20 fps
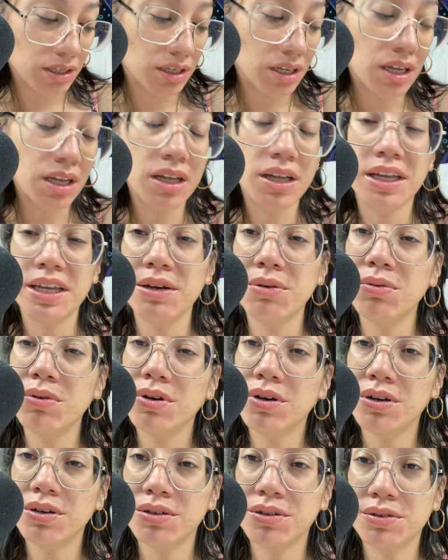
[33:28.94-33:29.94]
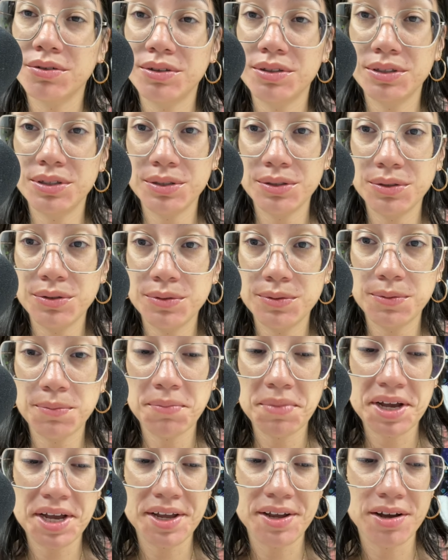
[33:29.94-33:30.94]
uh, it will go to
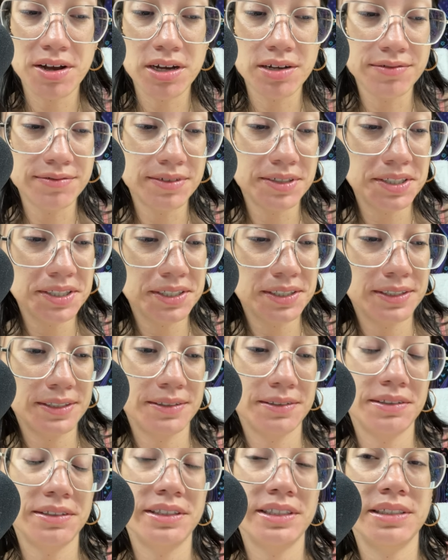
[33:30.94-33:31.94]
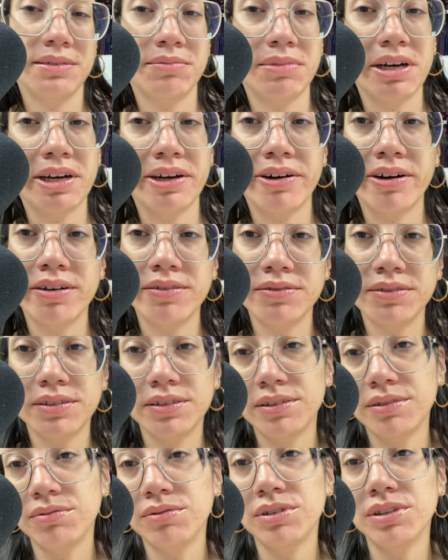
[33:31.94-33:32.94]
my office, and then my
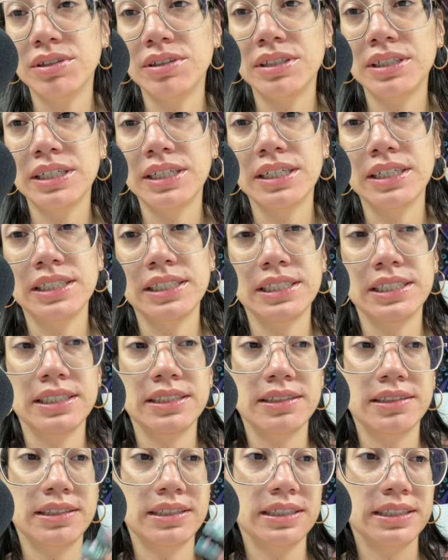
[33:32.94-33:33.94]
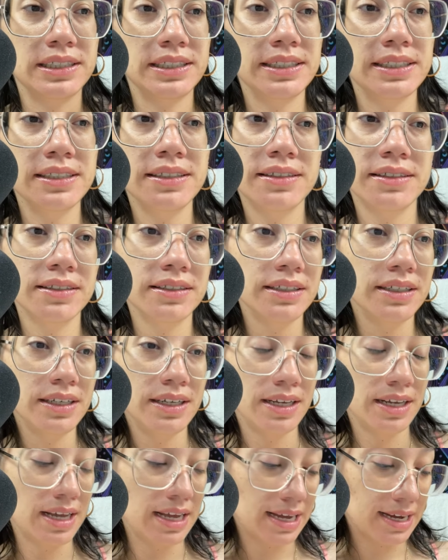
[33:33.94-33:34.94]
office will go ahead and send it
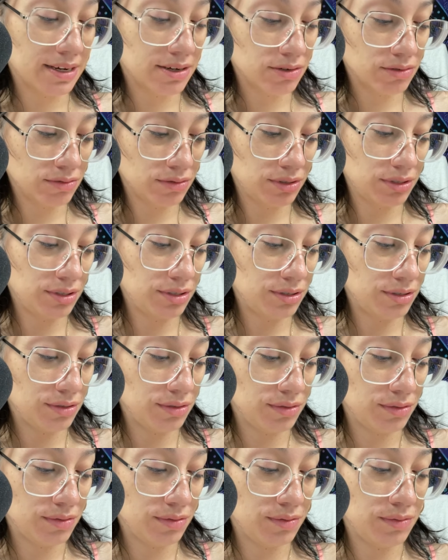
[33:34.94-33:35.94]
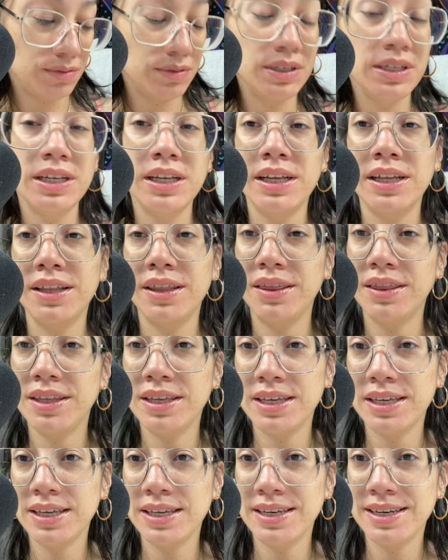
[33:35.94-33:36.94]
out to
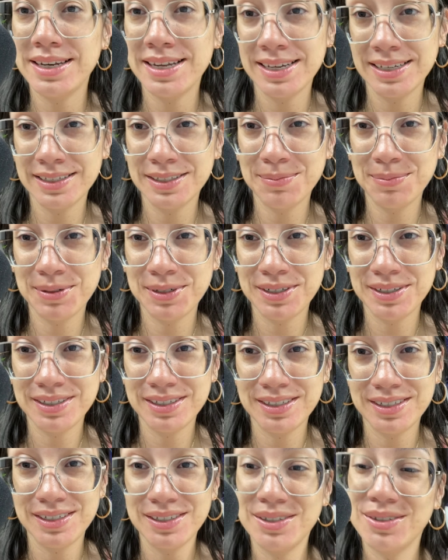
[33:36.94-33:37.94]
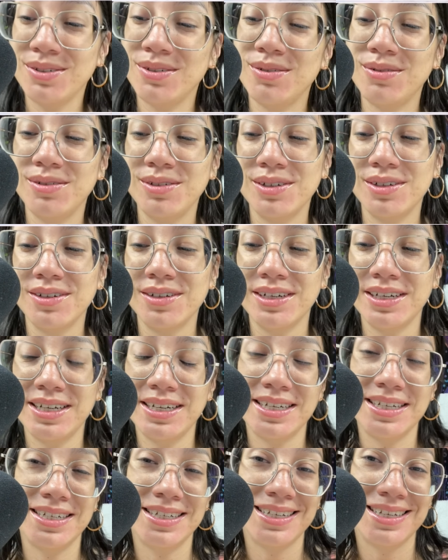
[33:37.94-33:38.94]
the next person who will go
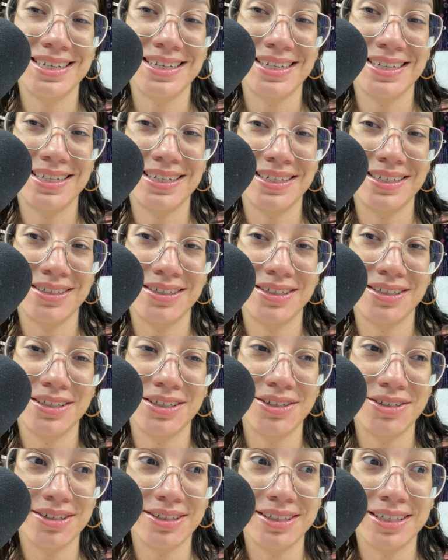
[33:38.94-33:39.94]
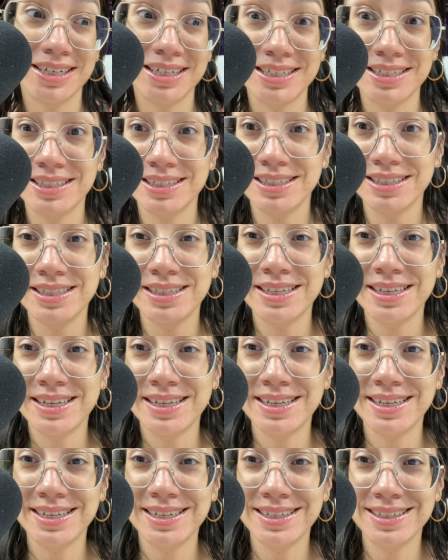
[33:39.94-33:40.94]
ahead and utilize
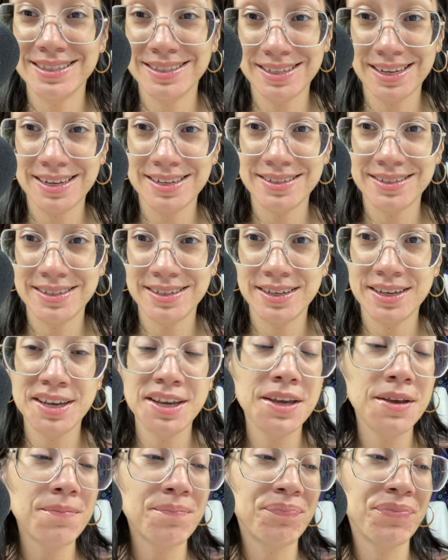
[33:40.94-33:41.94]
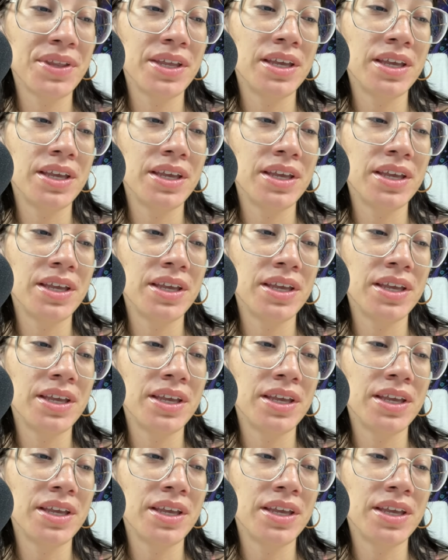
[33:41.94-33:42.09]
the sizing kit